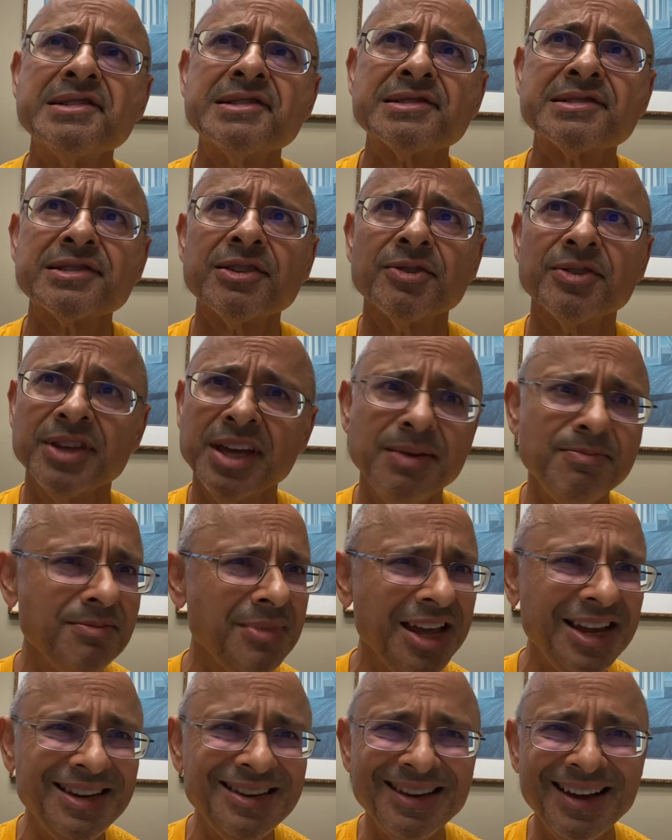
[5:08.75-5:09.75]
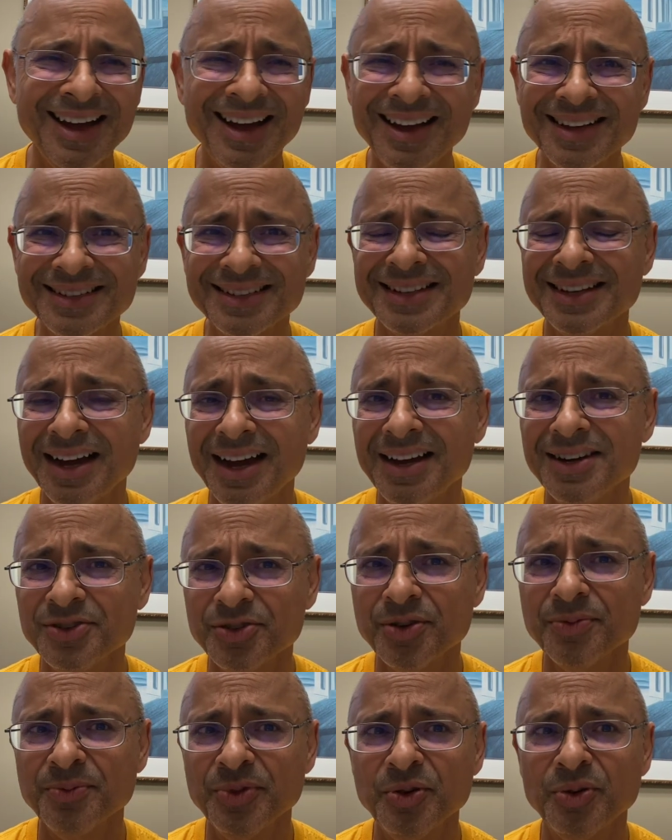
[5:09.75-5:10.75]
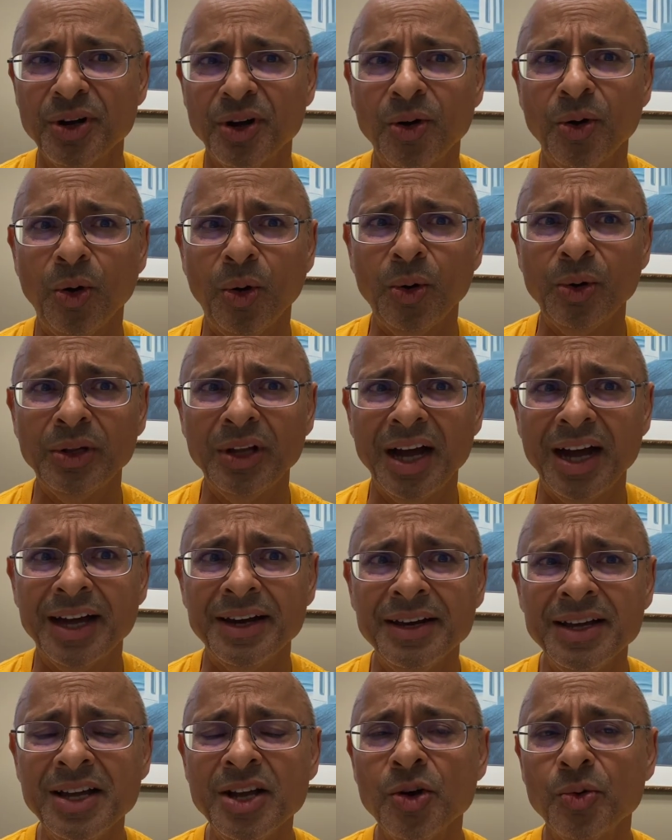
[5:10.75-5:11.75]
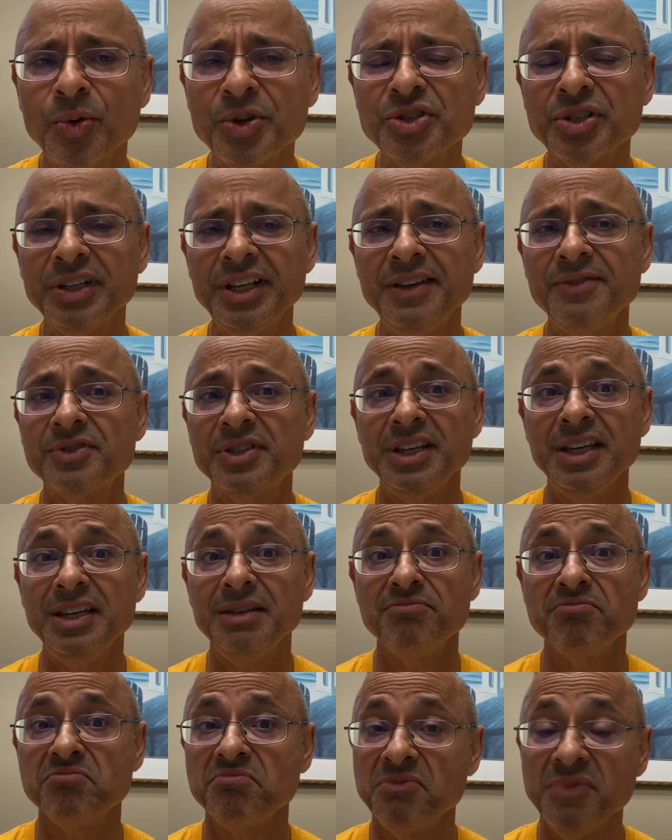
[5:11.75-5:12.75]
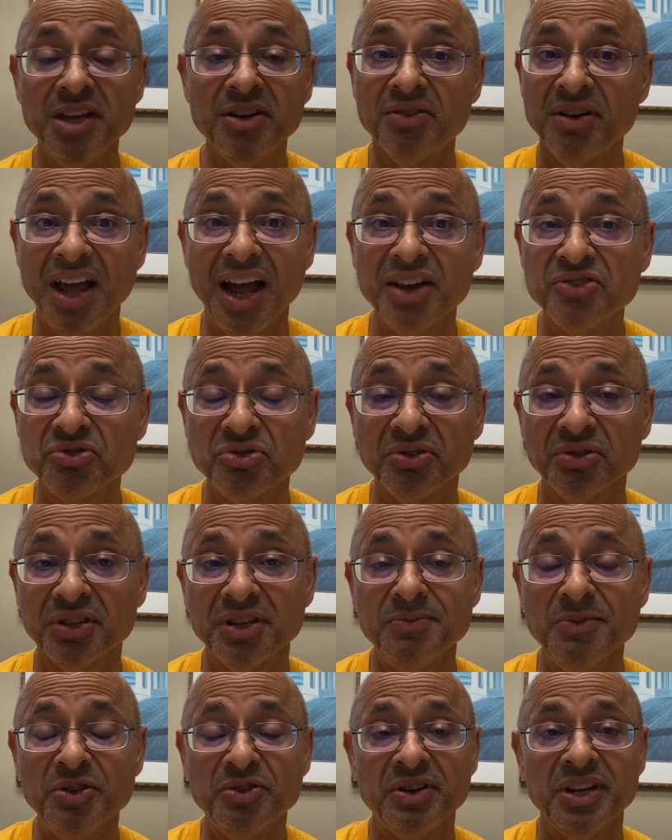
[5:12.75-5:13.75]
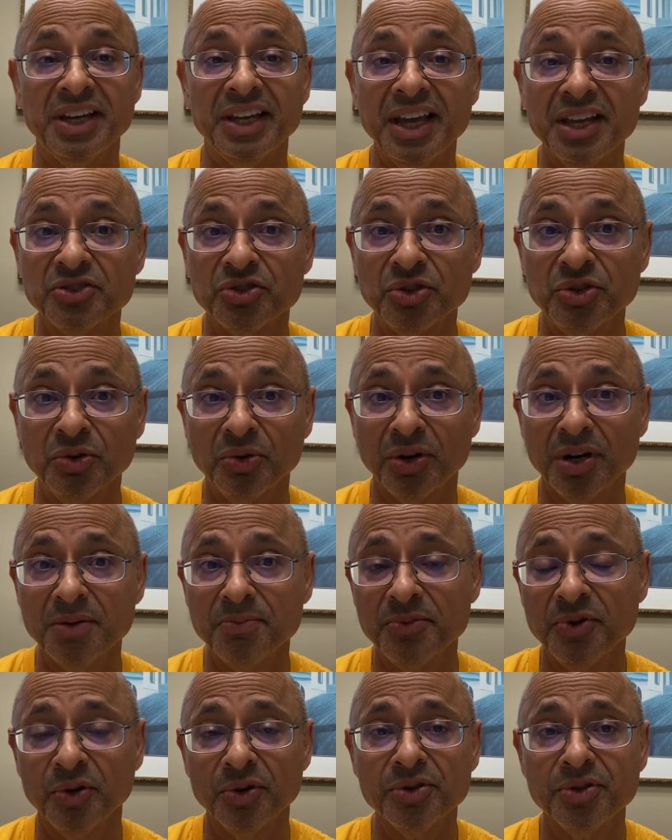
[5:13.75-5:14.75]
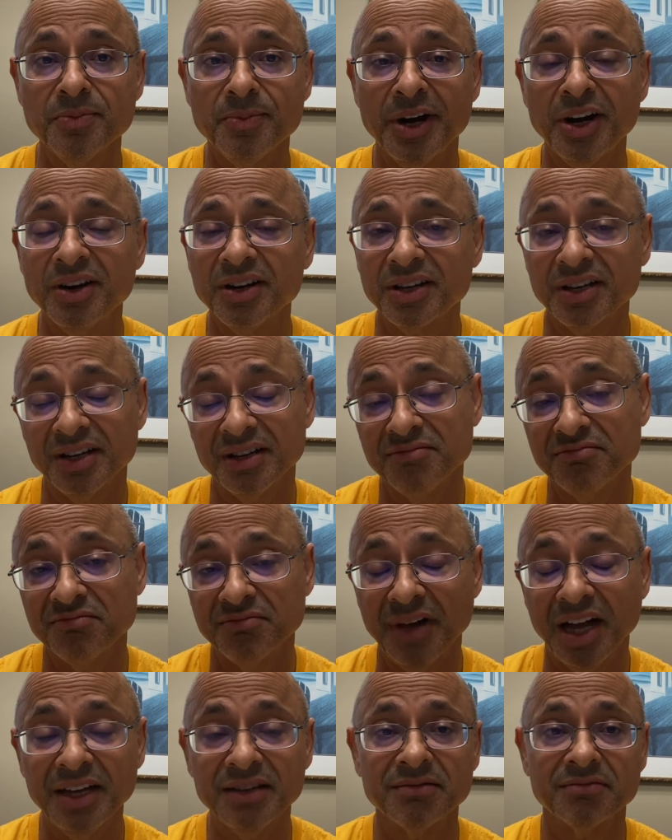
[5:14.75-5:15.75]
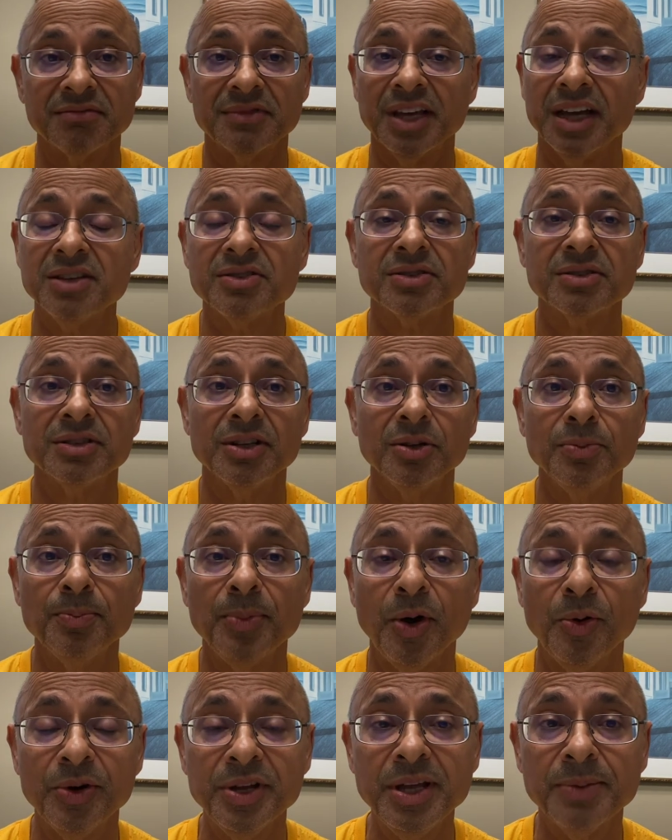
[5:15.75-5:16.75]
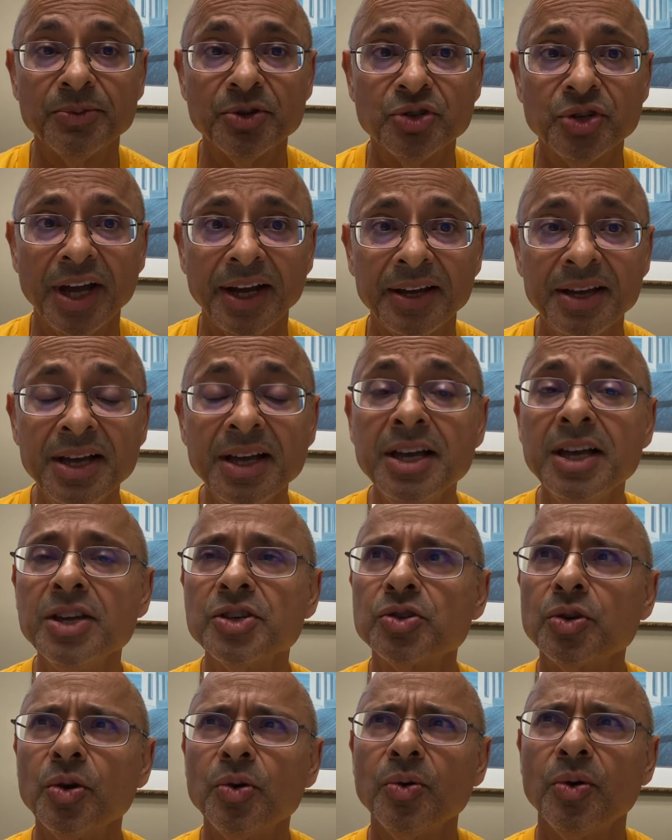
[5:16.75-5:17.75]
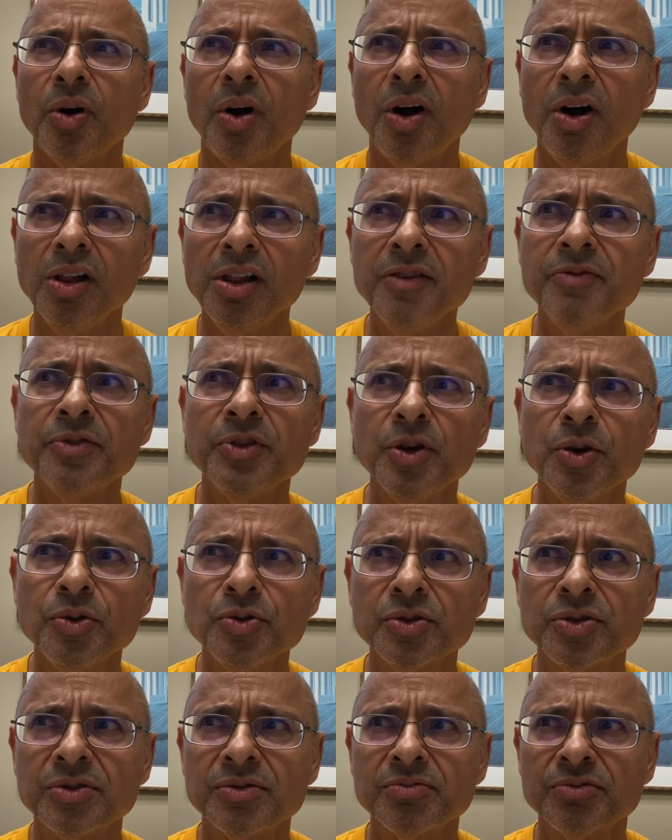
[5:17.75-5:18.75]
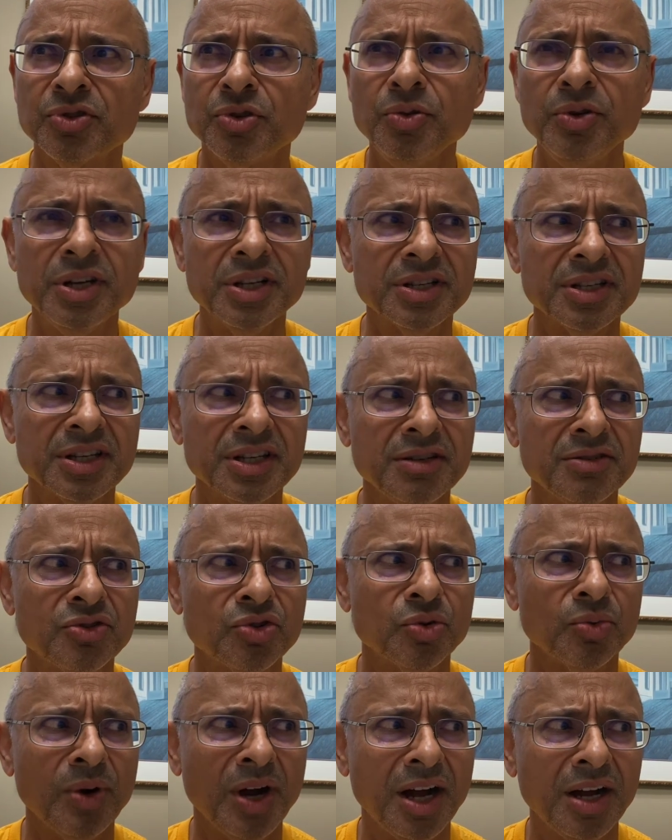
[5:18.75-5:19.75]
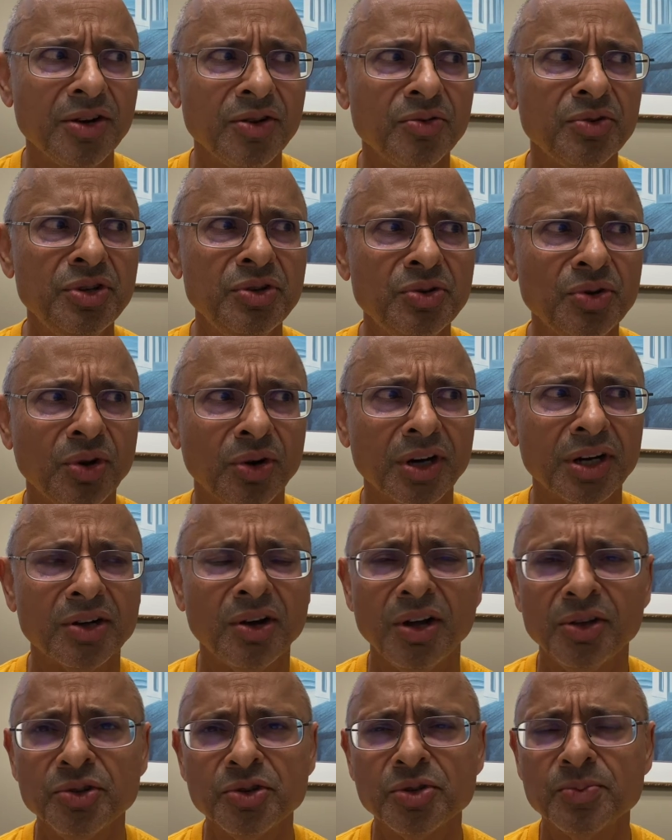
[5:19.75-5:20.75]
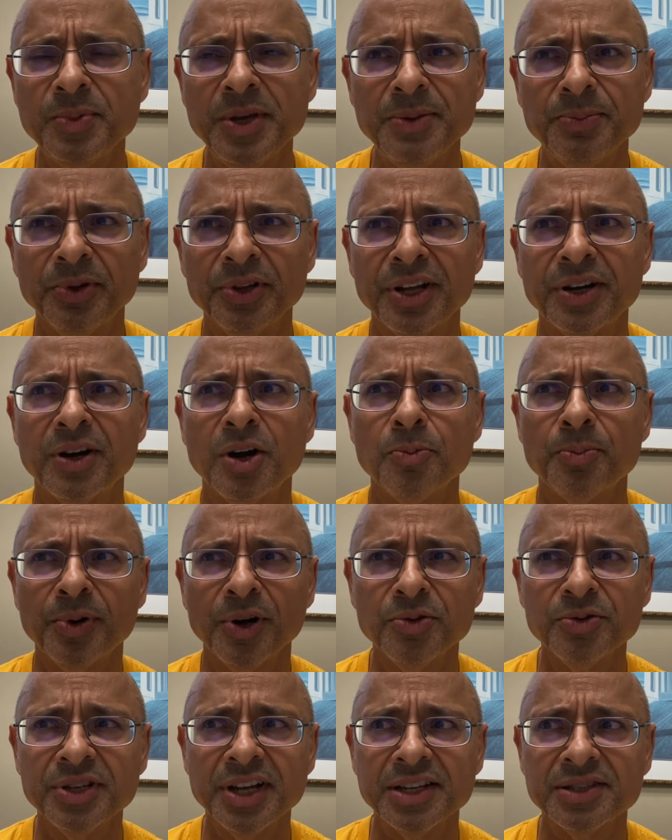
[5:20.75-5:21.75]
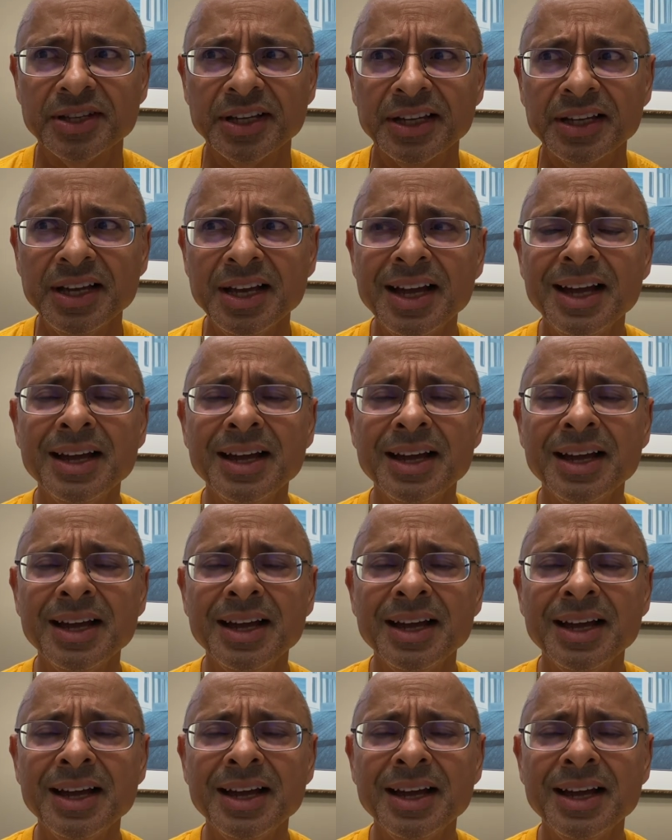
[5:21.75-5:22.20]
So they may not contribute a whole lot, which leaves the international community, I guess, Europe, North America, I guess they'll pony up the check. So all of those students in Toronto, New York, all those people that are out protesting,